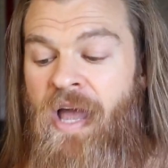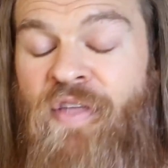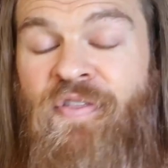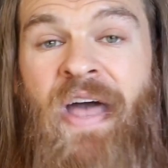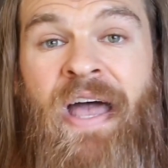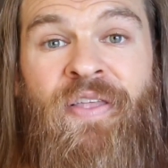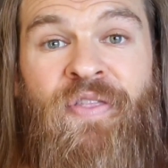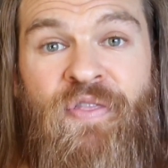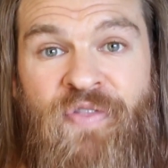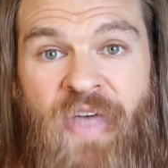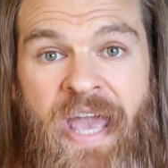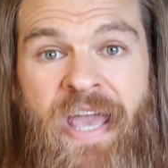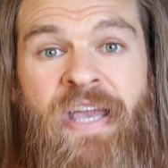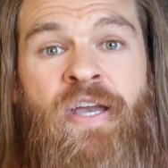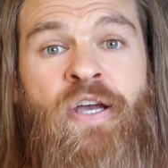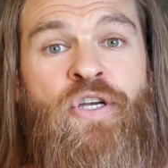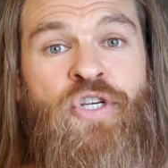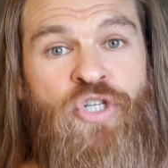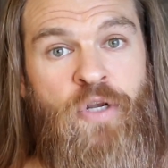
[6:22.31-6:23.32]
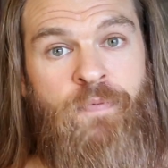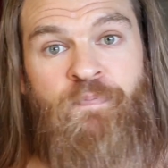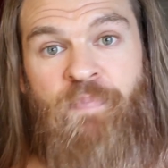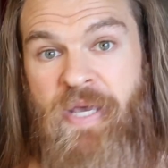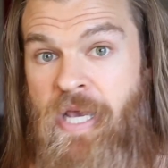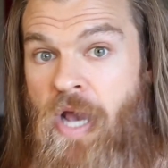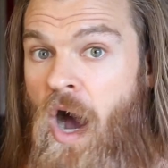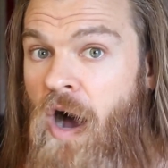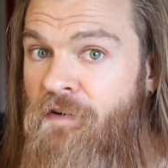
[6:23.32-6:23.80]
that they should
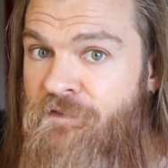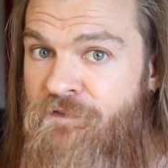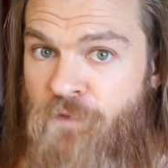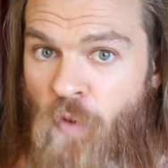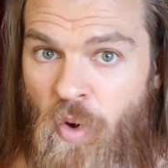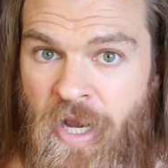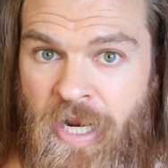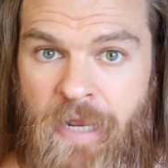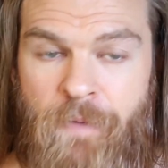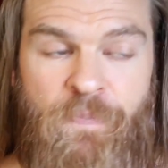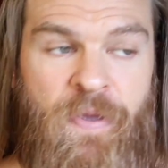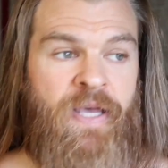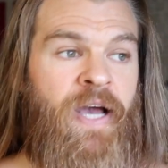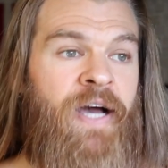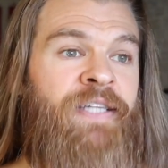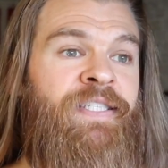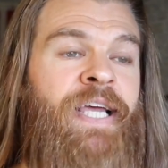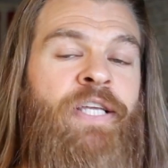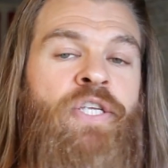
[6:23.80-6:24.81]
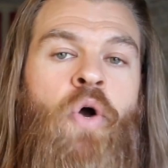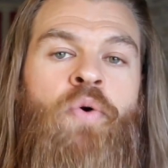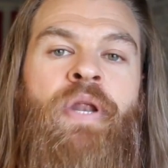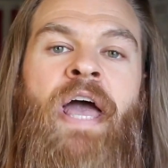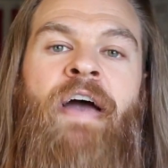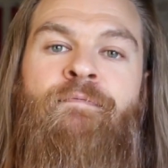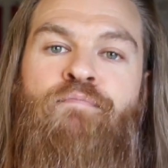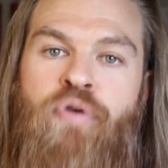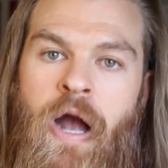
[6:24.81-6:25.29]
be avoiding because they don't
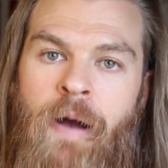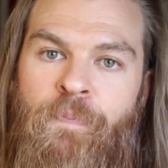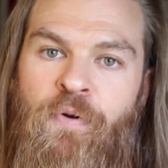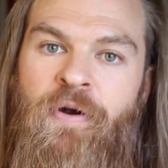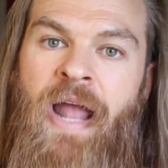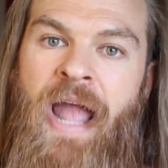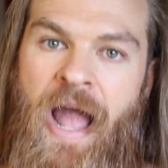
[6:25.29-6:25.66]
have proper